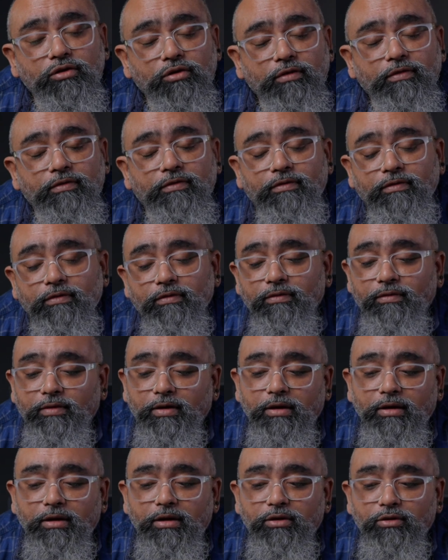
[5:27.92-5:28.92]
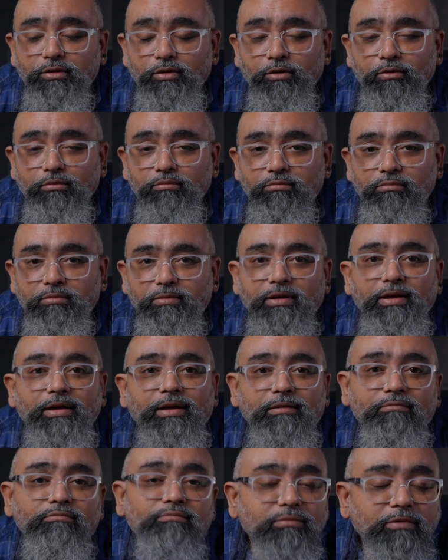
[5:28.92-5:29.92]
of
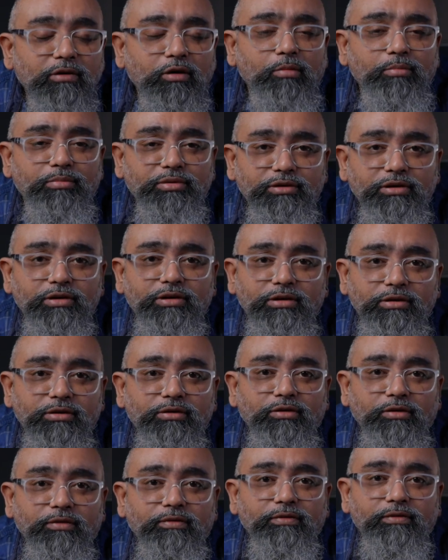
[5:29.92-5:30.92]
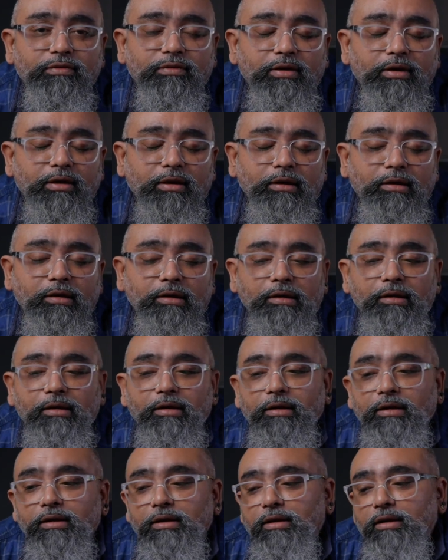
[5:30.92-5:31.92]
the compositions of
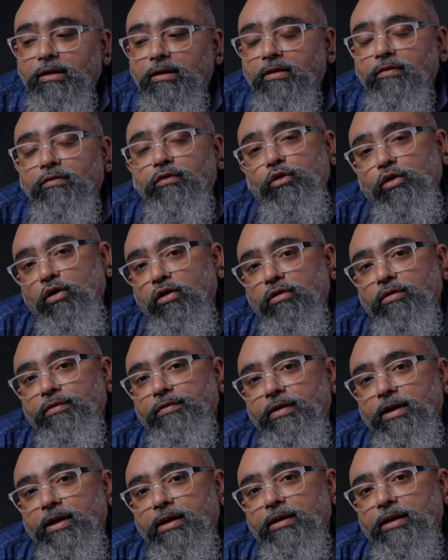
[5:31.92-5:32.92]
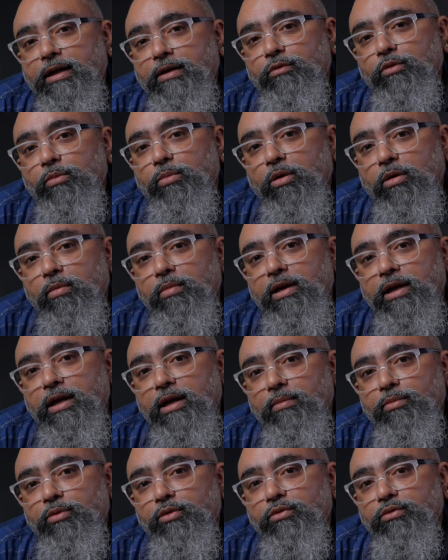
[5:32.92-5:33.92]
photography, and that would probably
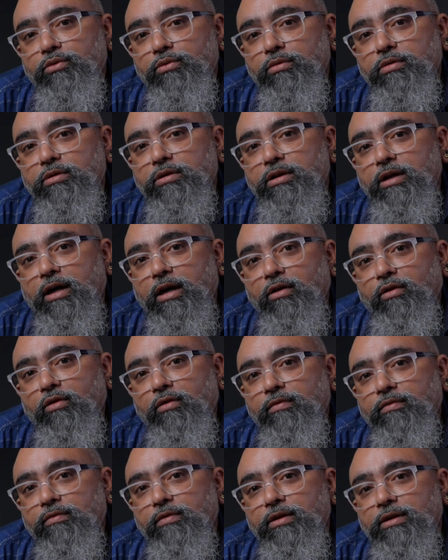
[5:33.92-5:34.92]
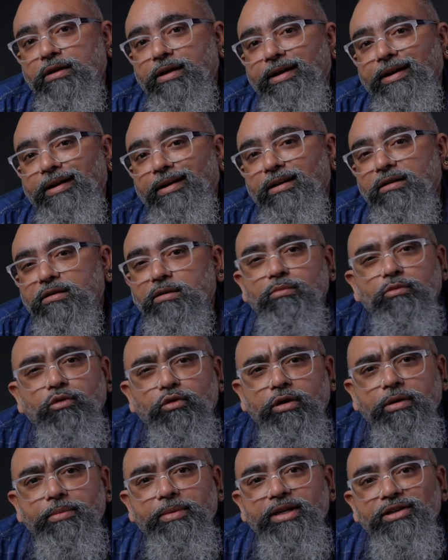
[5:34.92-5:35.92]
help you start off with creating some
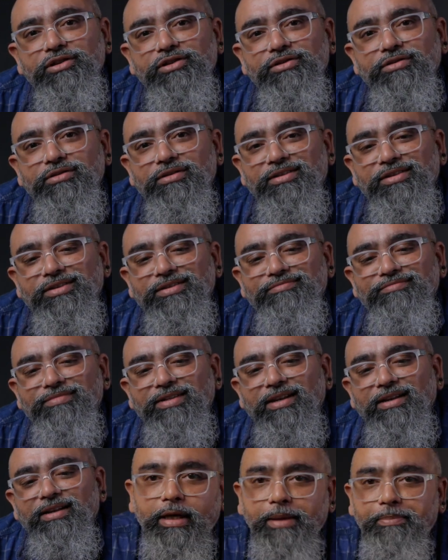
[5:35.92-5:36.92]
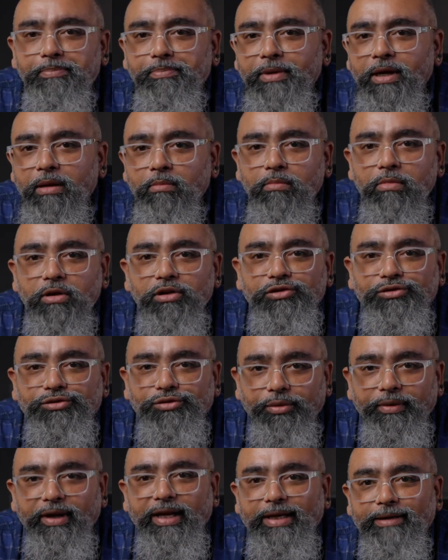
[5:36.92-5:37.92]
good images. Tip number
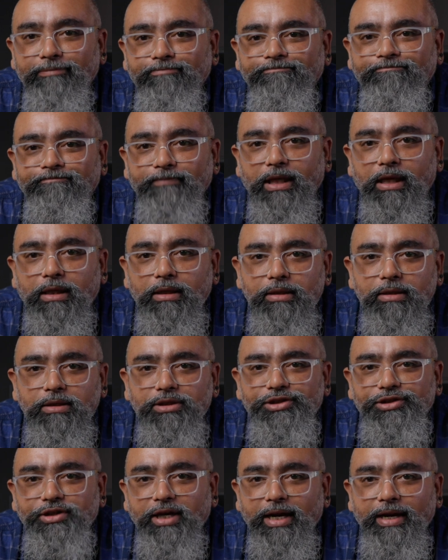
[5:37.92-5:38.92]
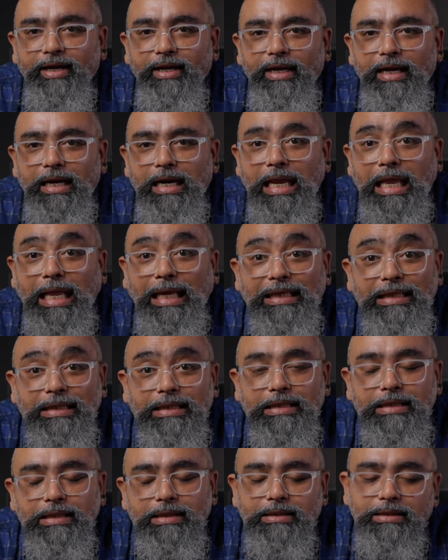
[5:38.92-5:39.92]
3, understanding
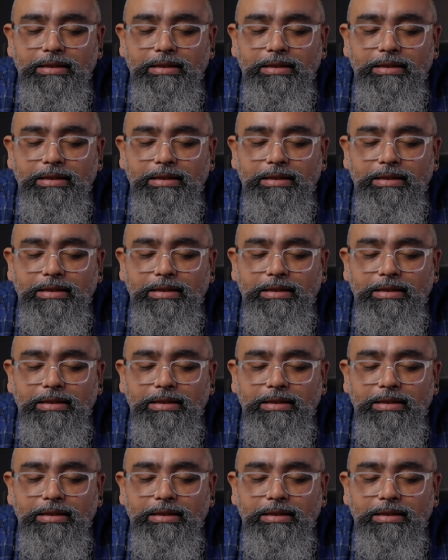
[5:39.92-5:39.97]
light.